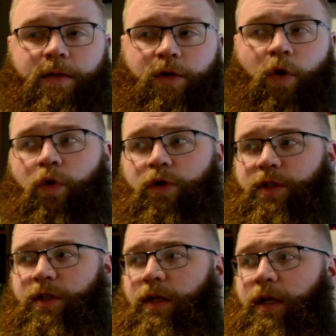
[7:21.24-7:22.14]

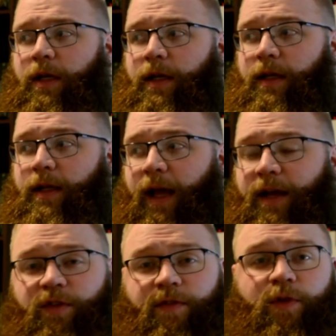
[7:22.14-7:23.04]
course,
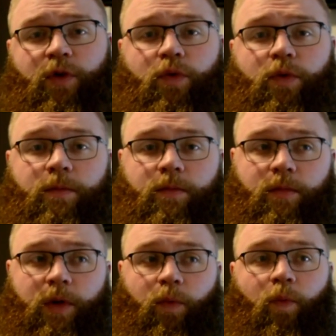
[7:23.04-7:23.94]
has a few
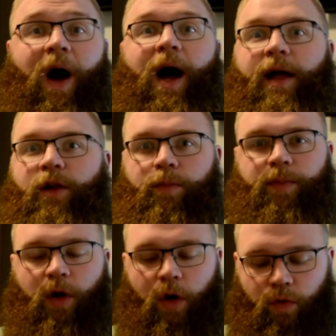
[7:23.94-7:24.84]
wide
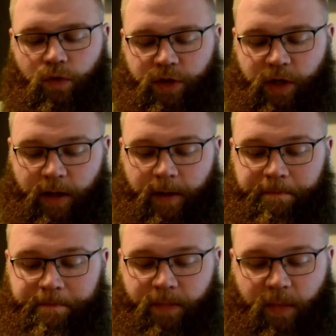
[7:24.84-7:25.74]
open holes,
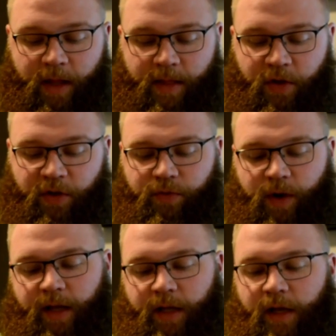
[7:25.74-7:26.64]
and this
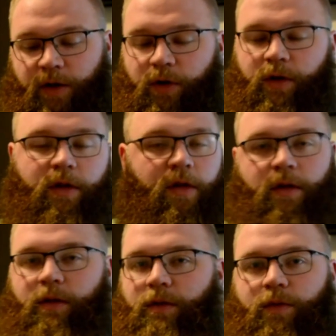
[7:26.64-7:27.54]
right here
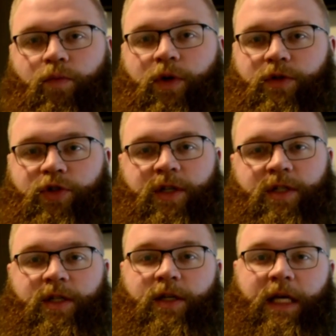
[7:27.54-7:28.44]
will
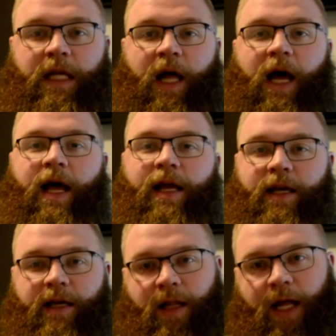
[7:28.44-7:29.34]
just glide
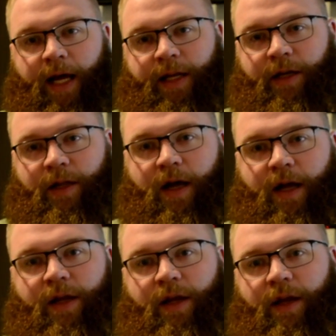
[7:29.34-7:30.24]
and glide and
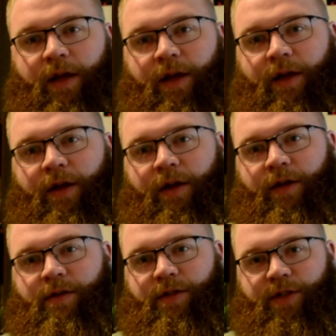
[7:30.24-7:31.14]
glide
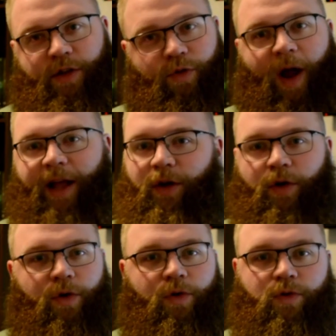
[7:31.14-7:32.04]
to the right the
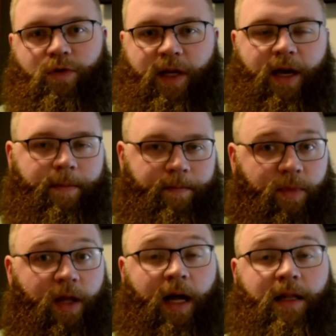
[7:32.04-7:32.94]
whole time.
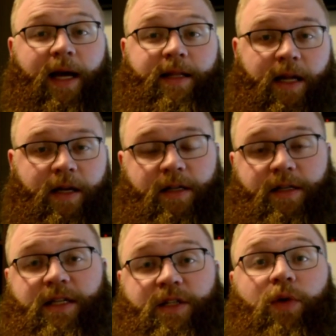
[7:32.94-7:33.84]
I like that in a
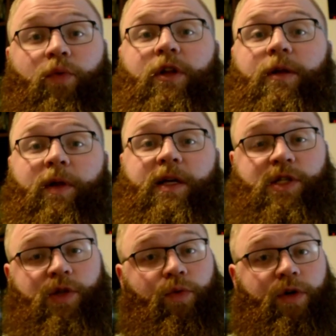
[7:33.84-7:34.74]
disc. It really
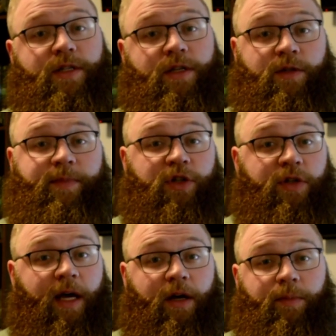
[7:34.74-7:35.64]
plays in the woods,
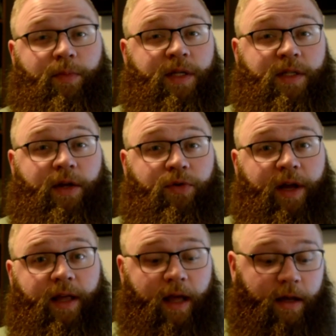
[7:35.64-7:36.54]
especially out at a place like
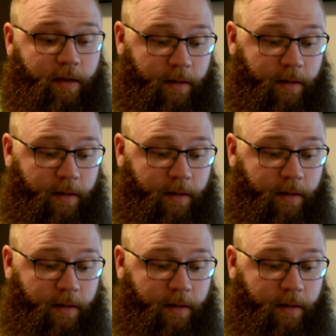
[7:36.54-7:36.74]
Craighead.